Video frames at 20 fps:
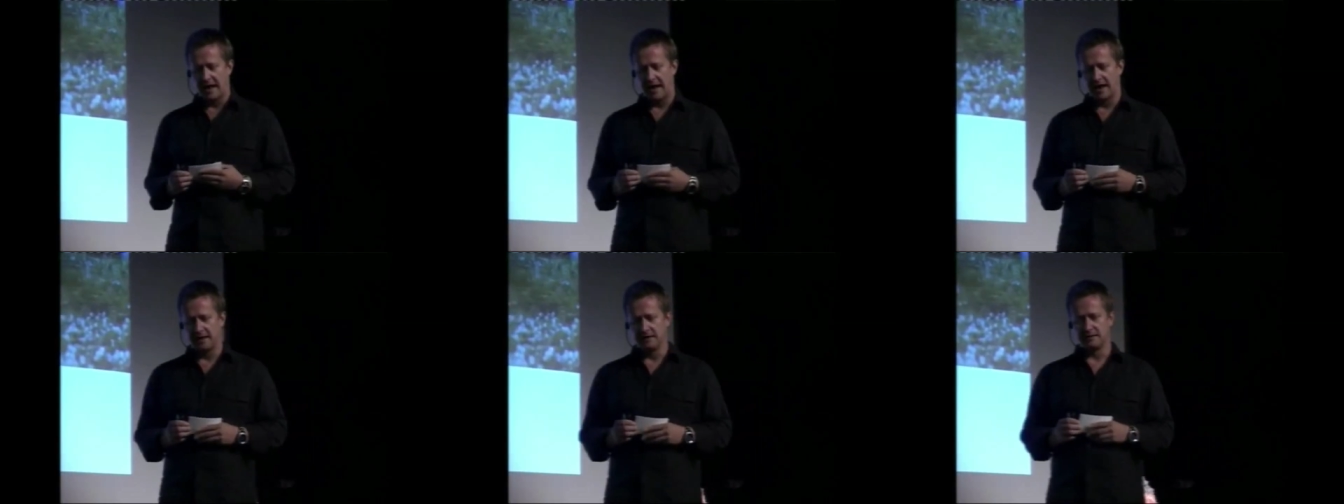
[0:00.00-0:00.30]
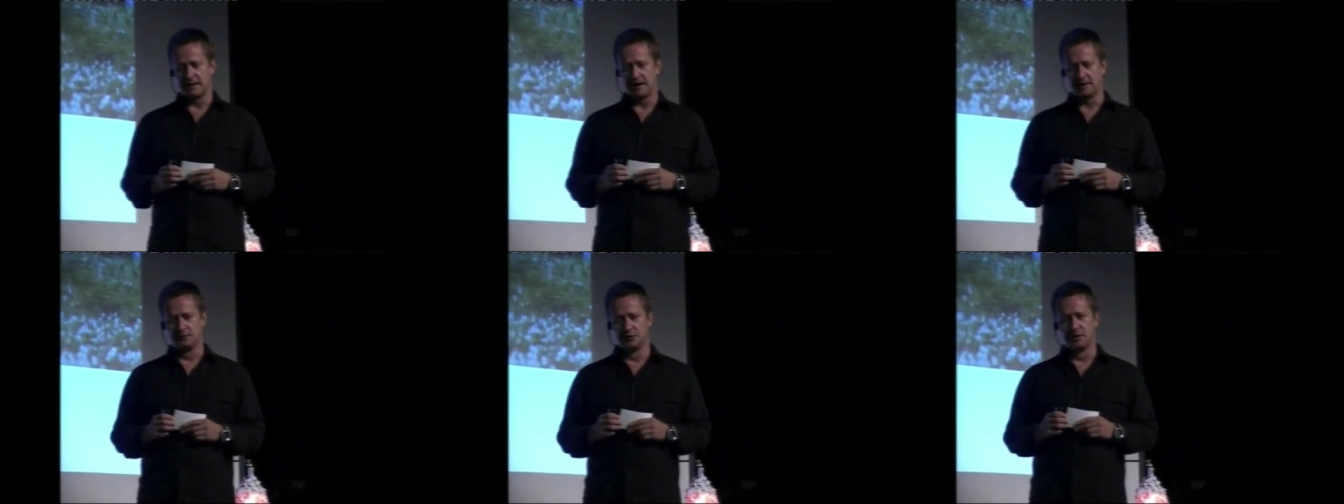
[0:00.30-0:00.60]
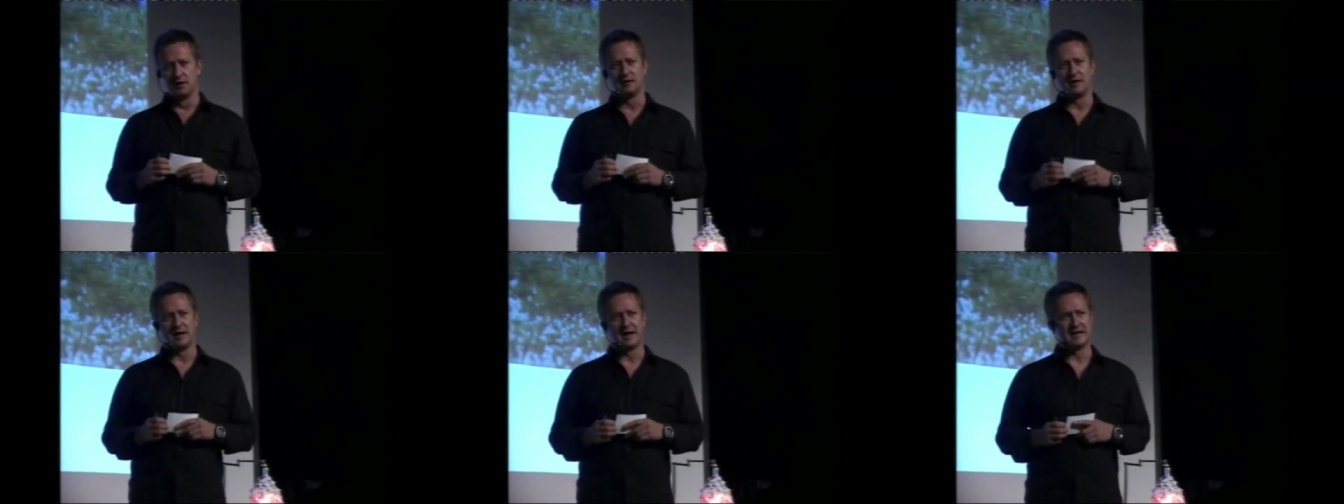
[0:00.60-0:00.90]
and,
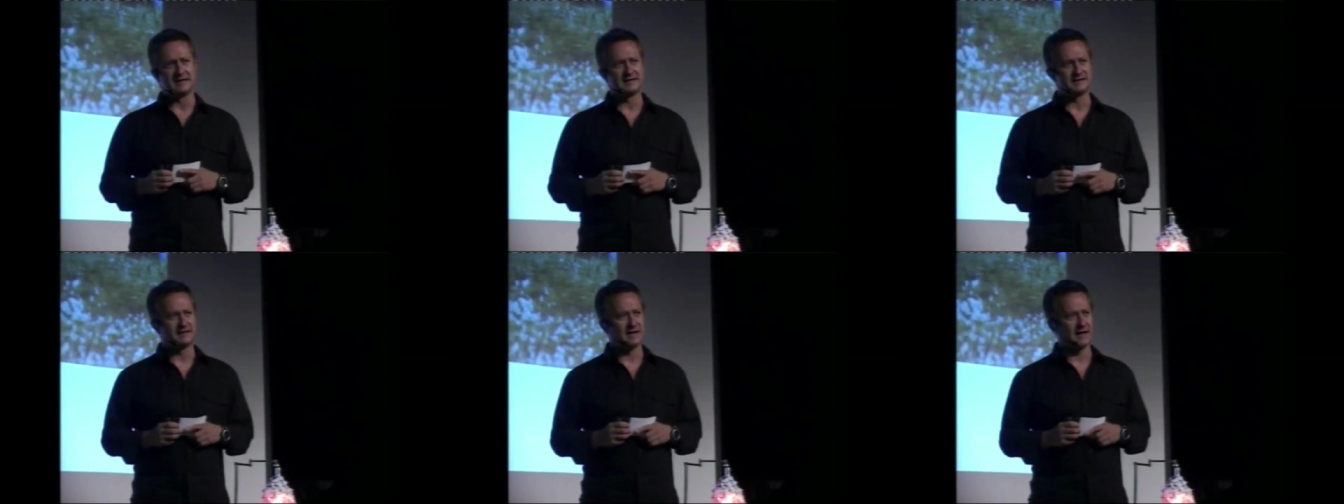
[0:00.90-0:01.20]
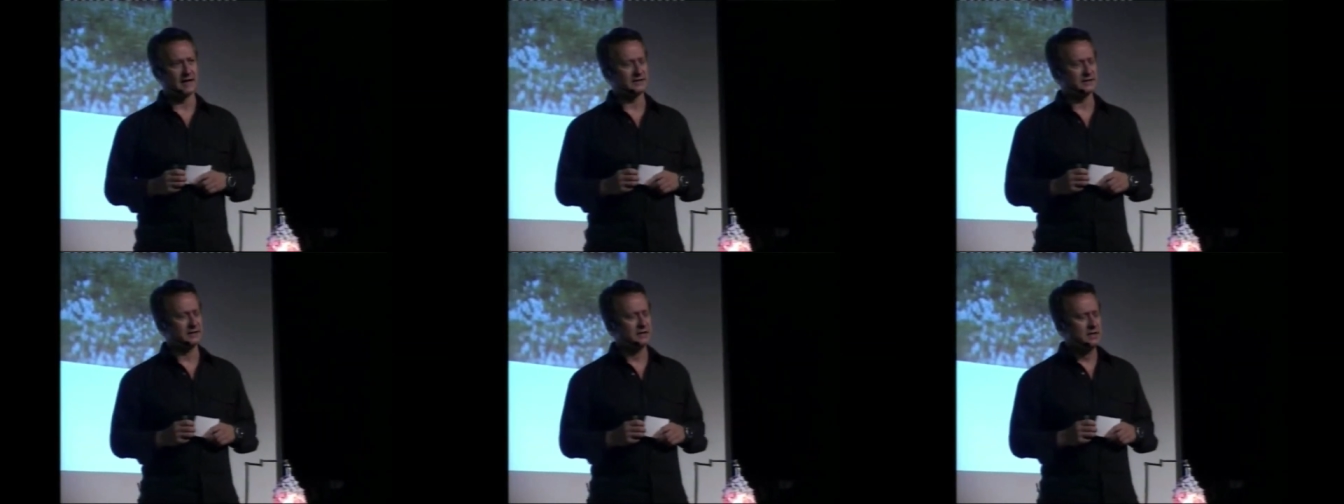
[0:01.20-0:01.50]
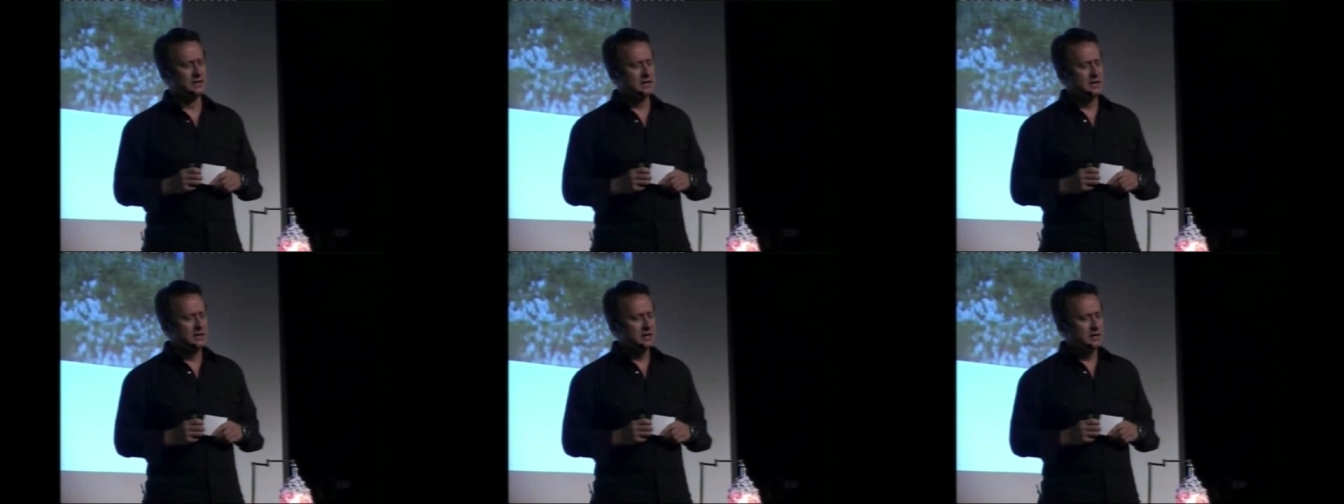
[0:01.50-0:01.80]
and realized
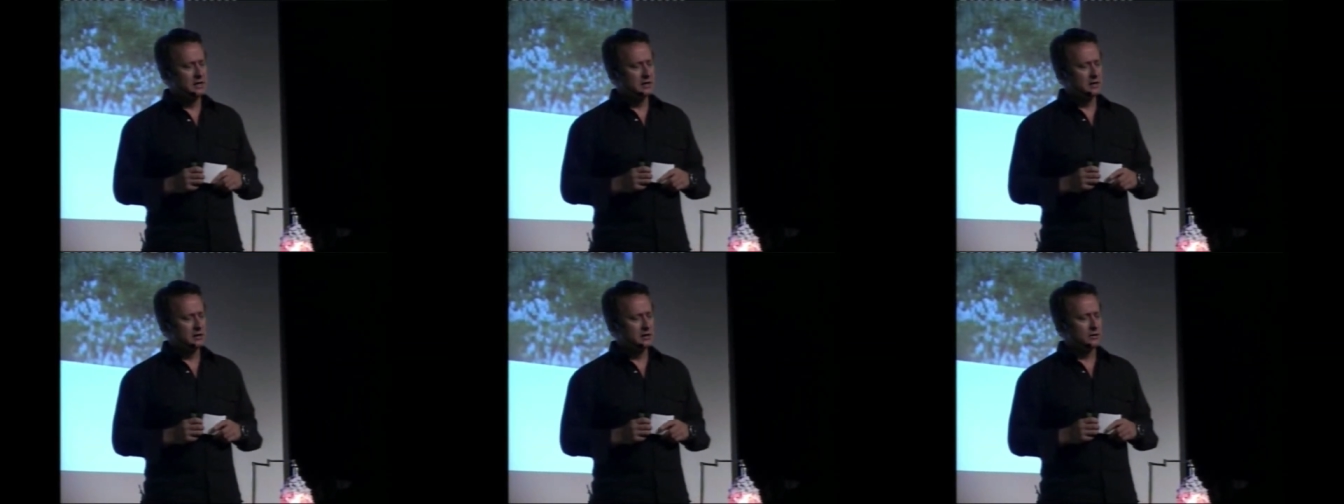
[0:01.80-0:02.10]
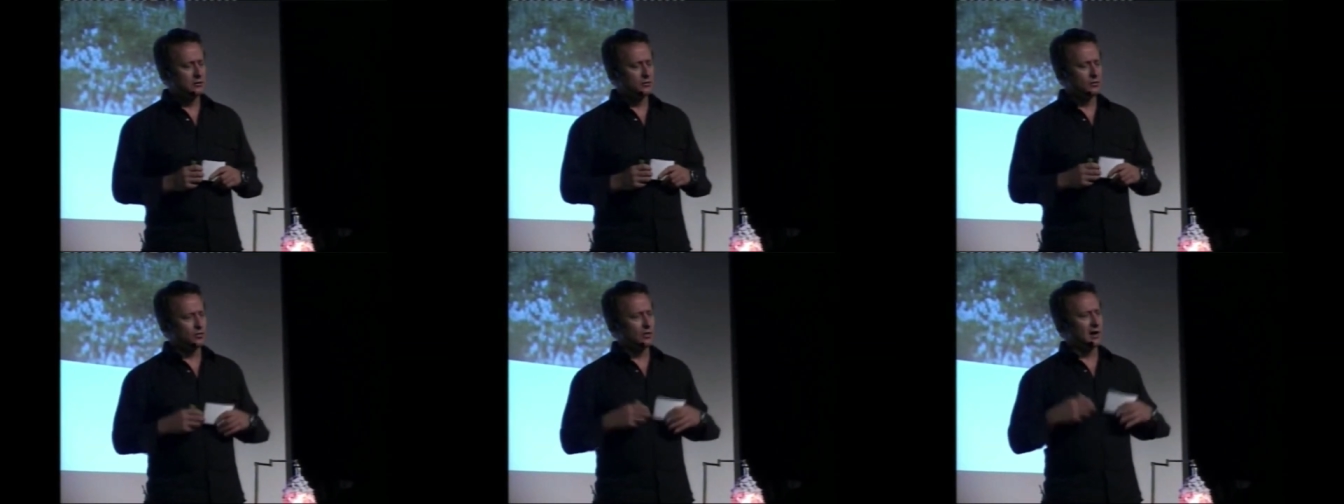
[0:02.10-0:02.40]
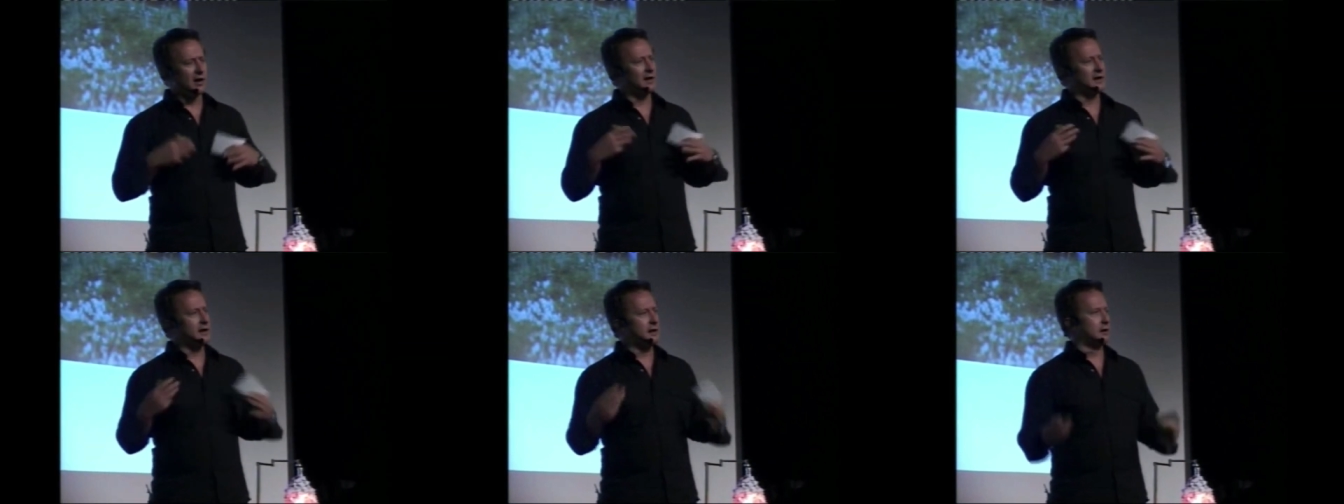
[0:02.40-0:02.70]
that
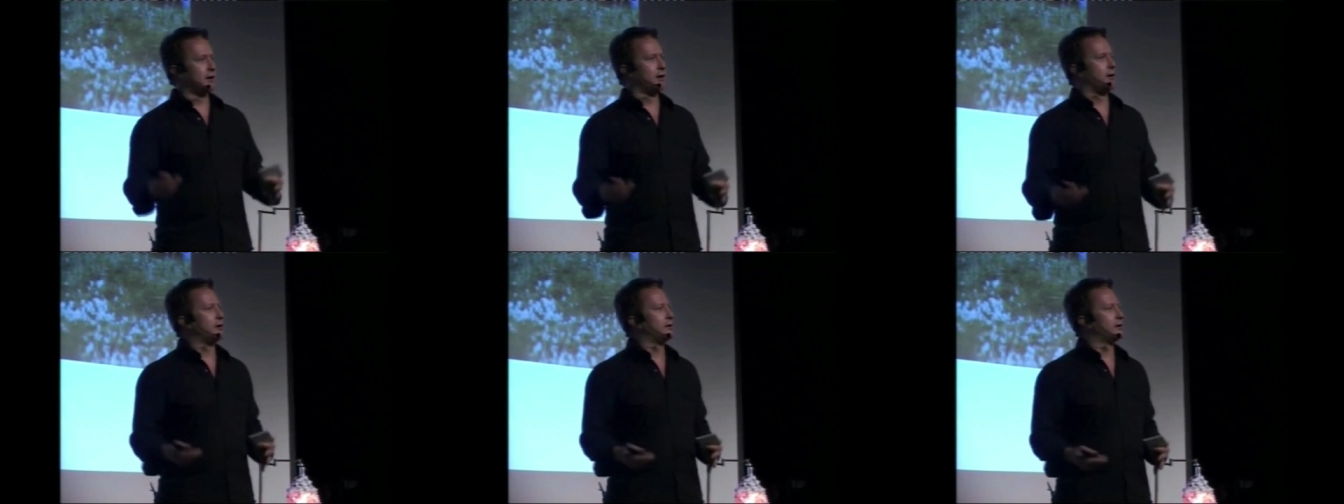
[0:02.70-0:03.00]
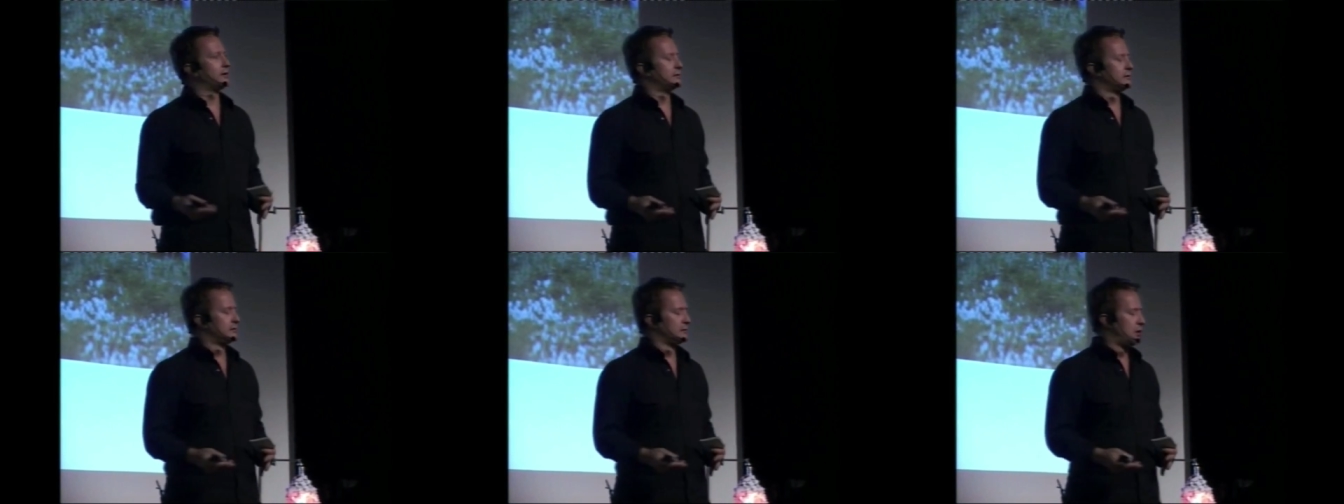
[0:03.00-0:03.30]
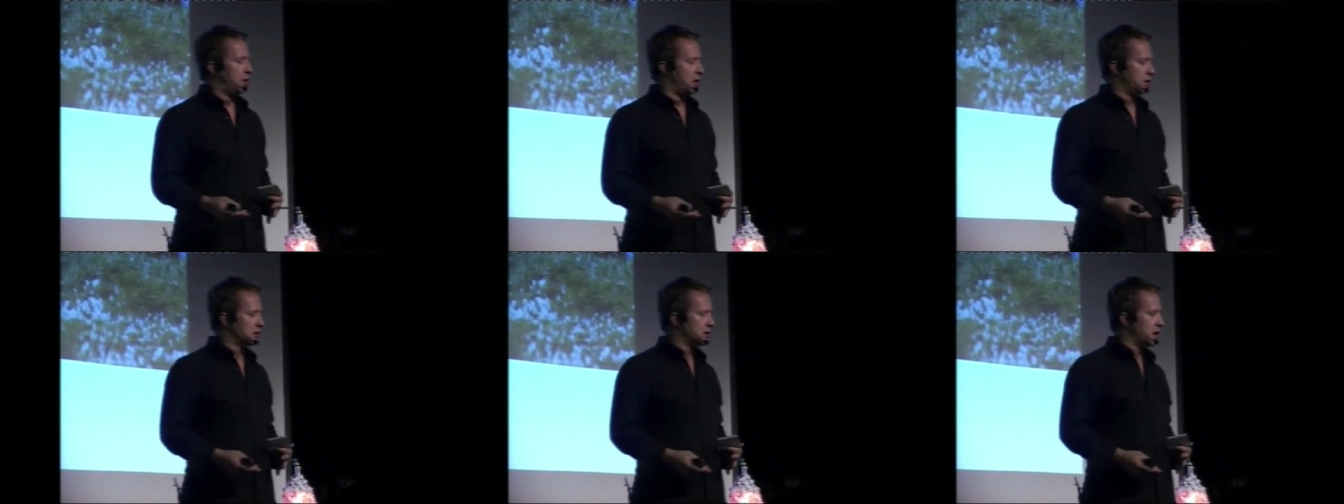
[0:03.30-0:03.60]
while here in
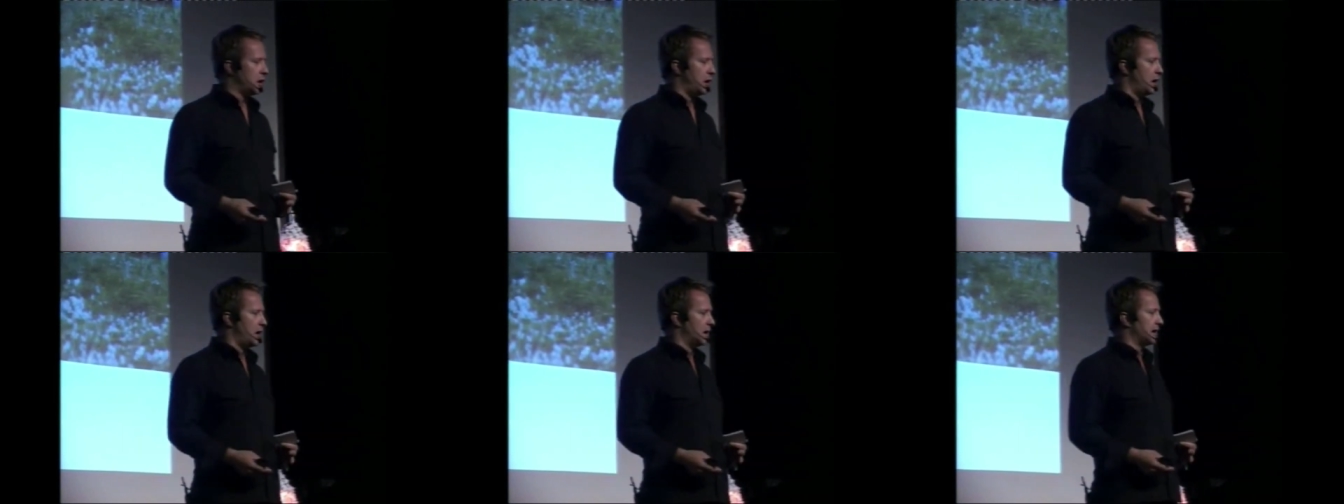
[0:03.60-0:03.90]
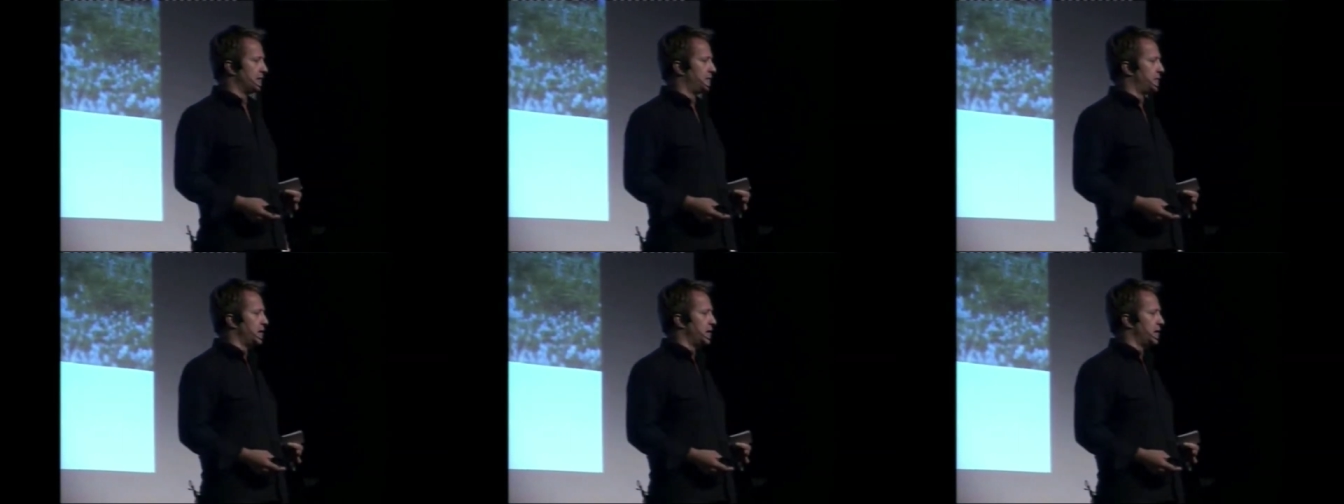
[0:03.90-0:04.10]
Hong Kong,